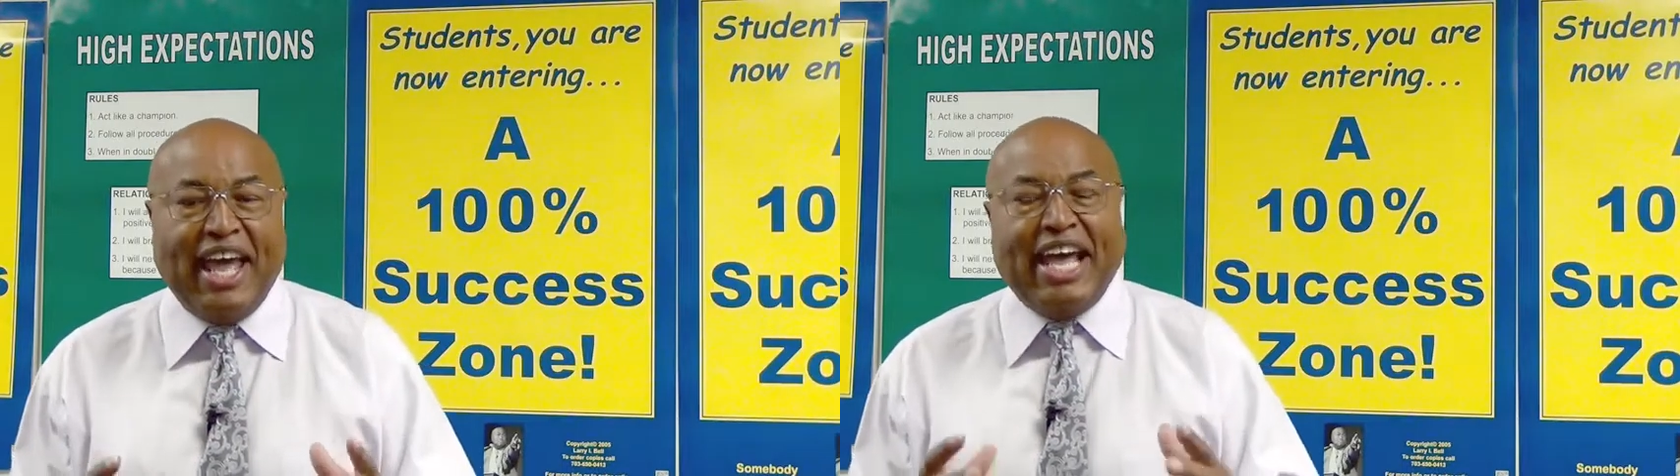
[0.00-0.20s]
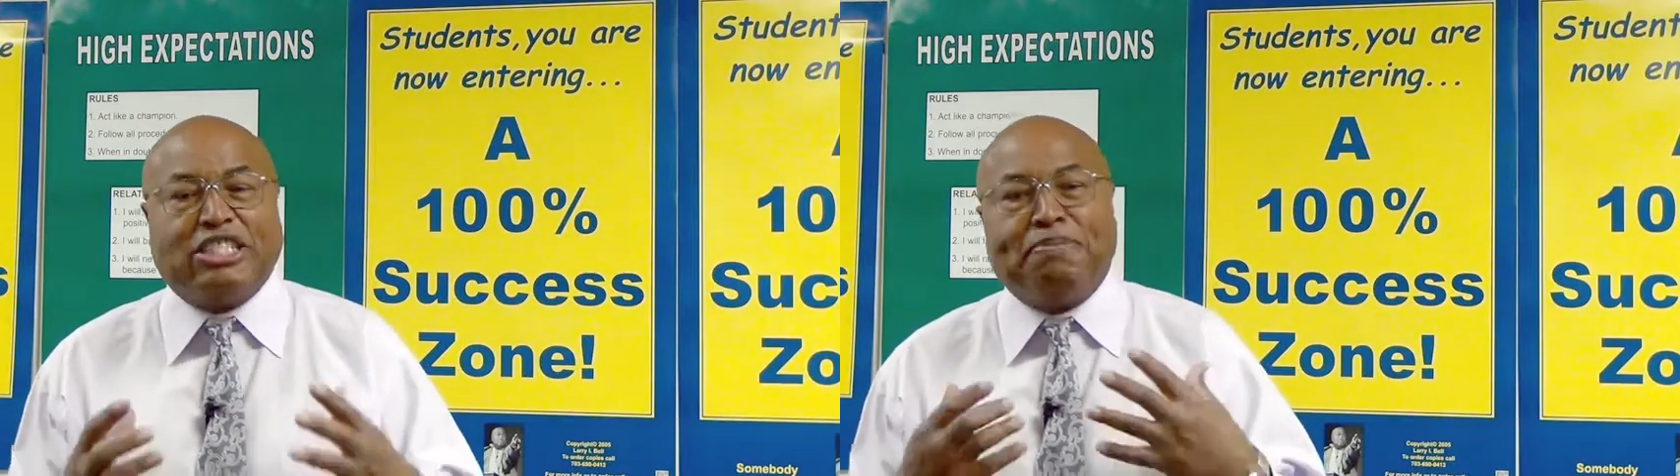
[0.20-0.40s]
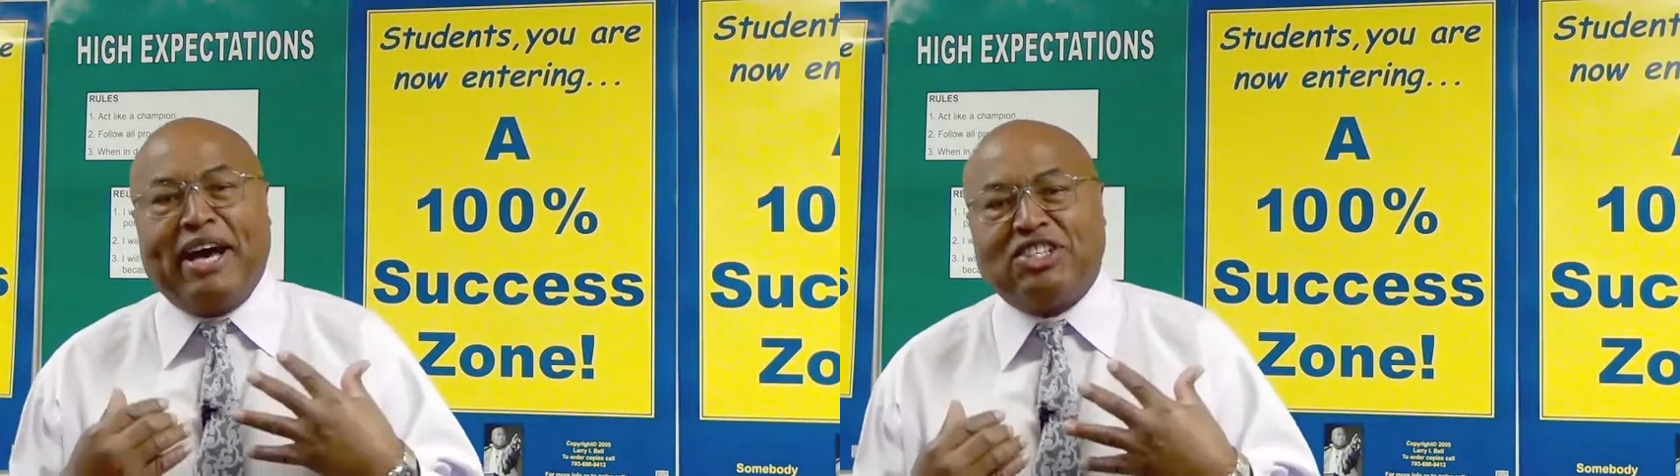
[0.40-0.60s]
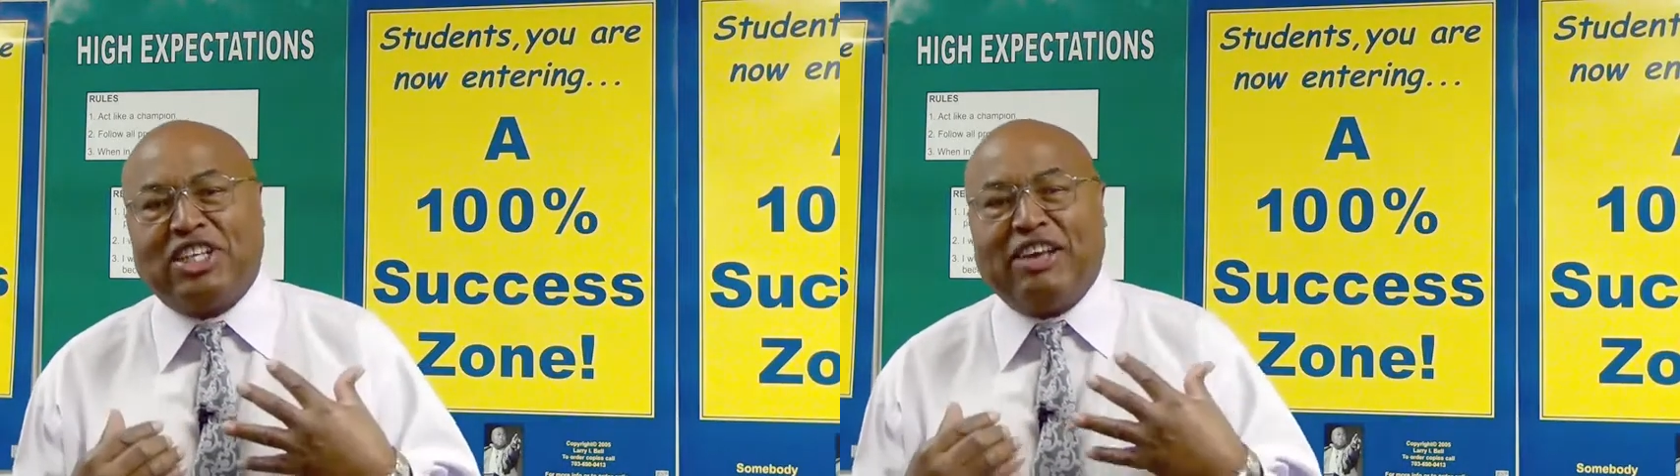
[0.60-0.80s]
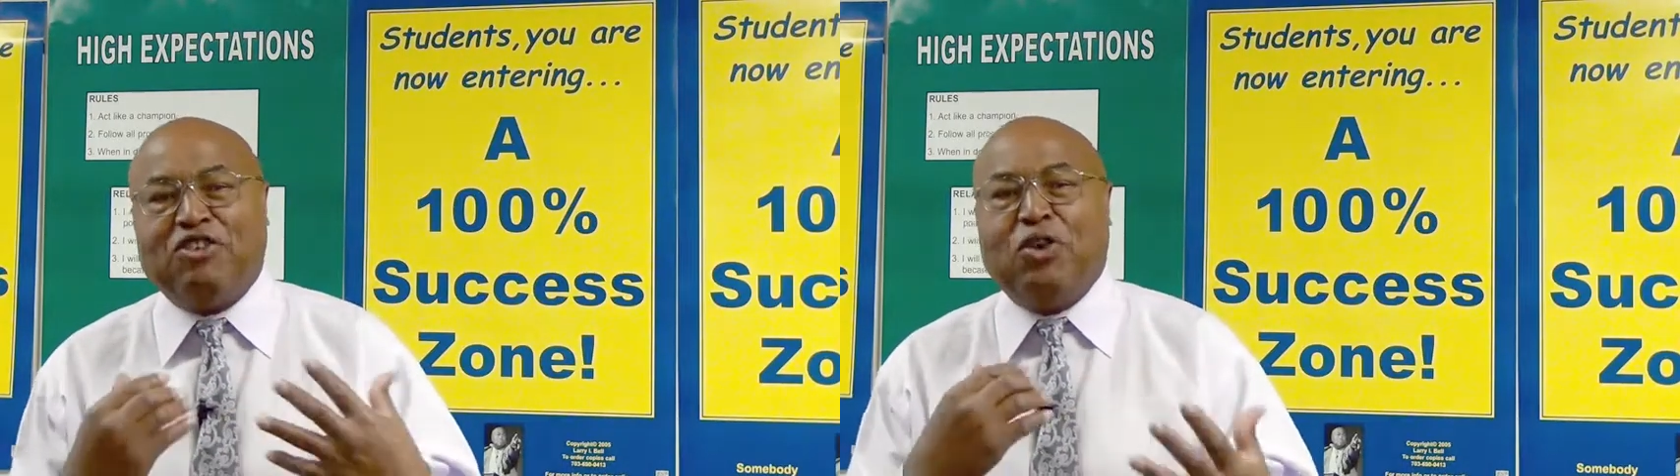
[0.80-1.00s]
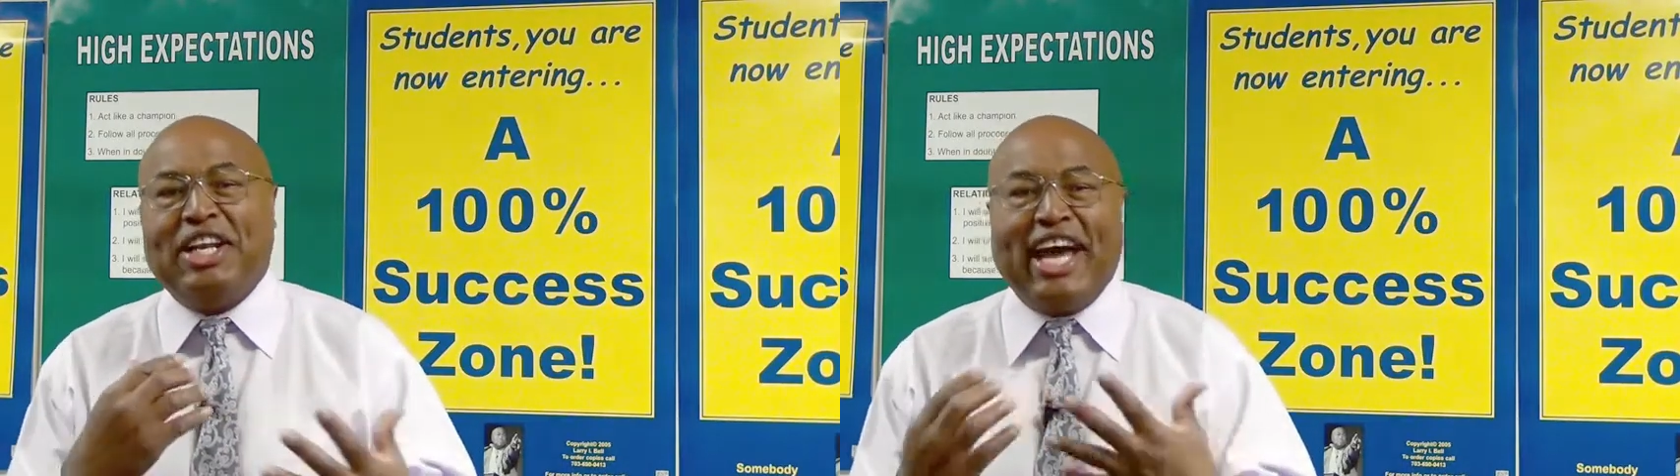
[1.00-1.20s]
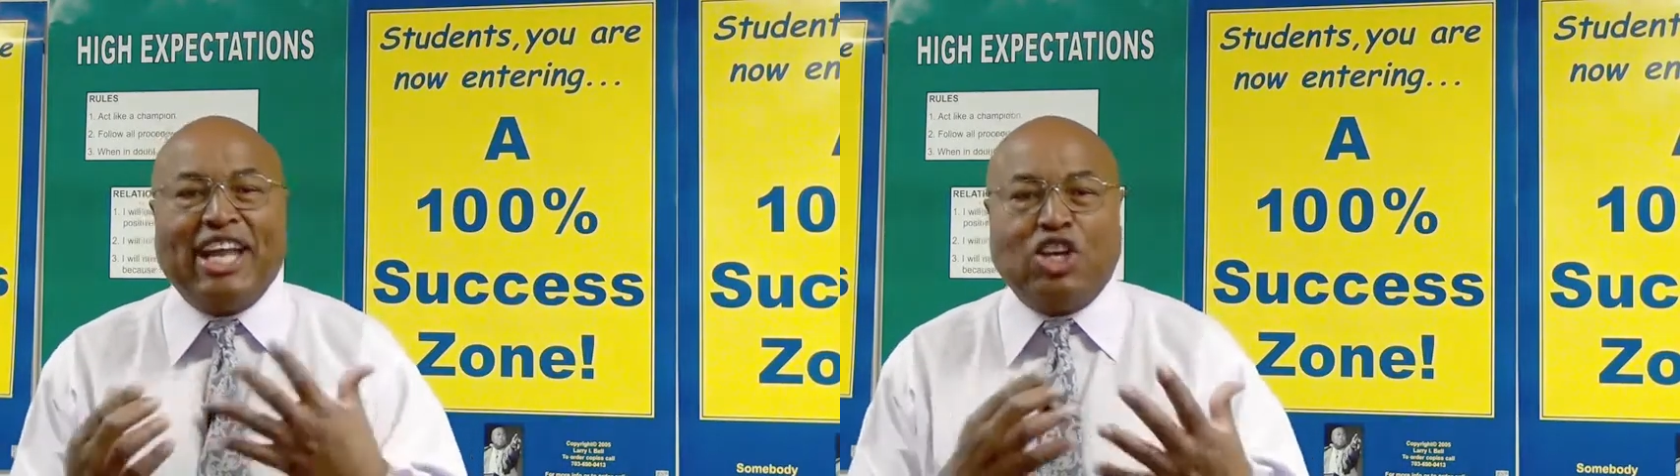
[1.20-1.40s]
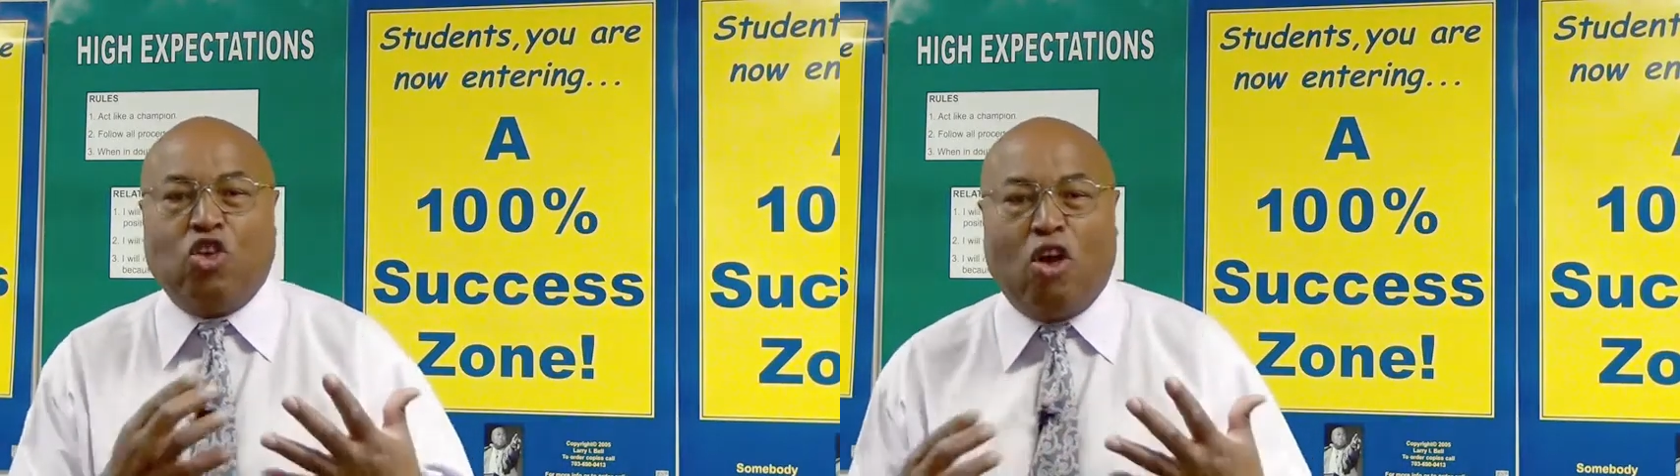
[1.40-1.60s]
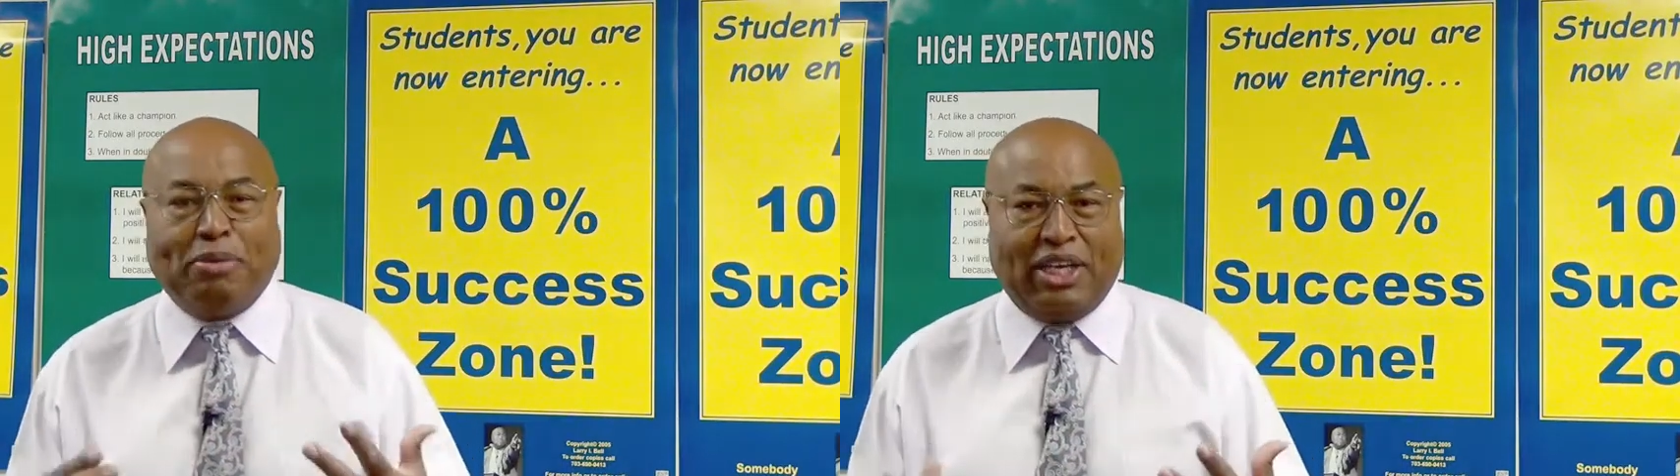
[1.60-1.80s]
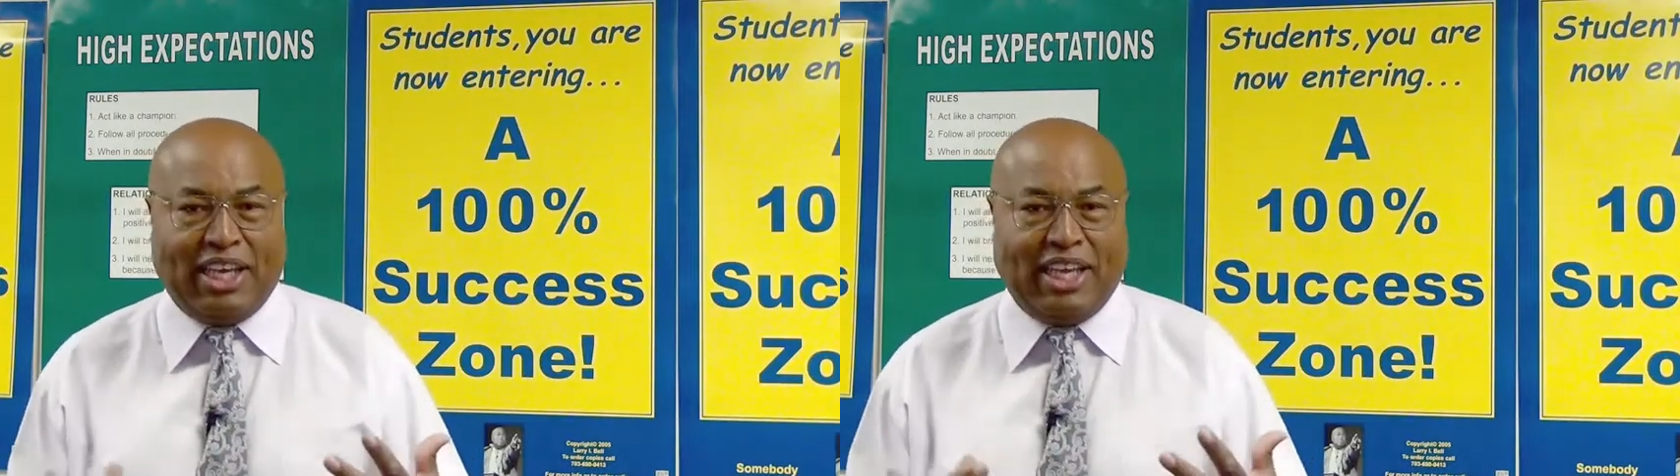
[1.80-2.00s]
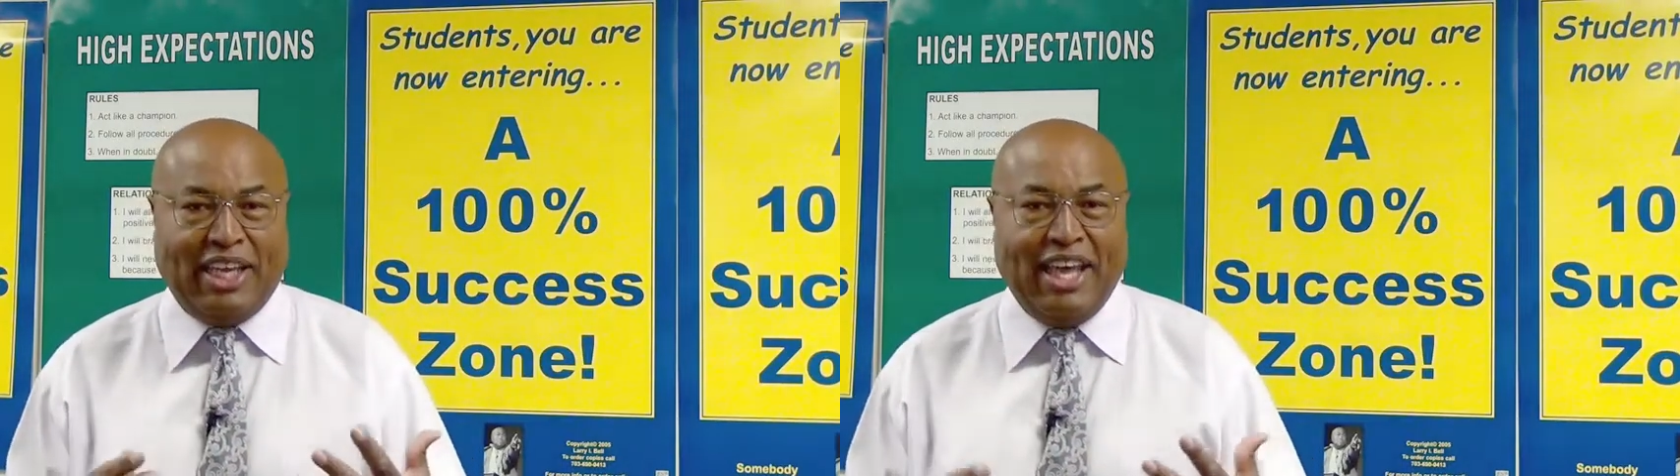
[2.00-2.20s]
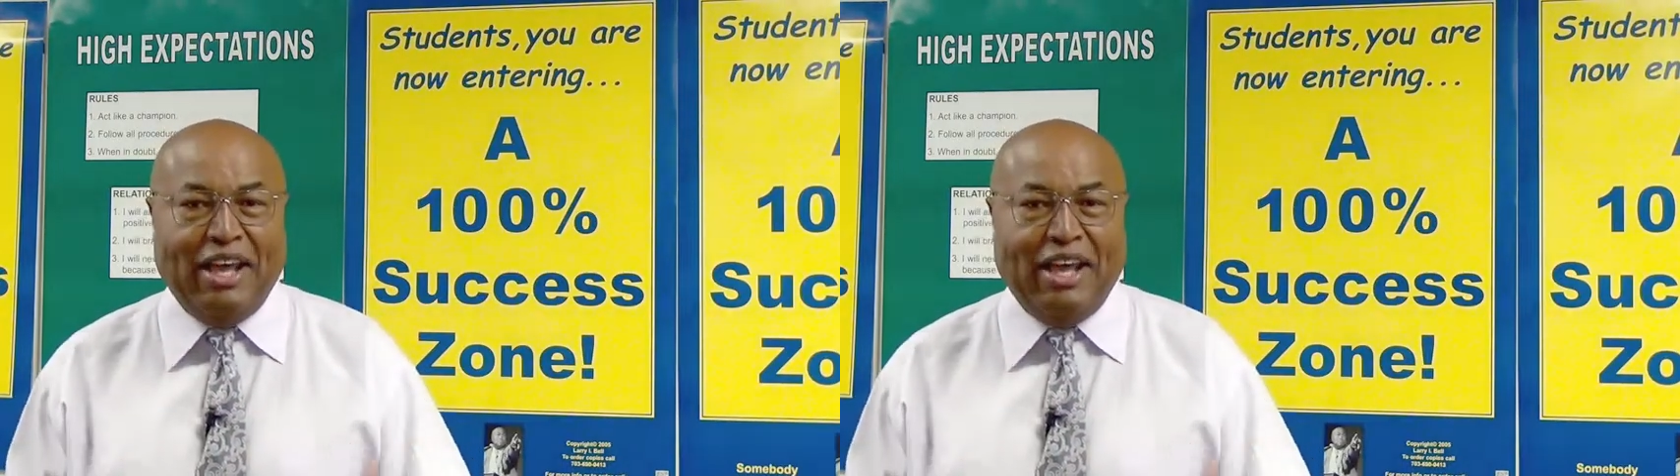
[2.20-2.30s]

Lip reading: especially if you're not normally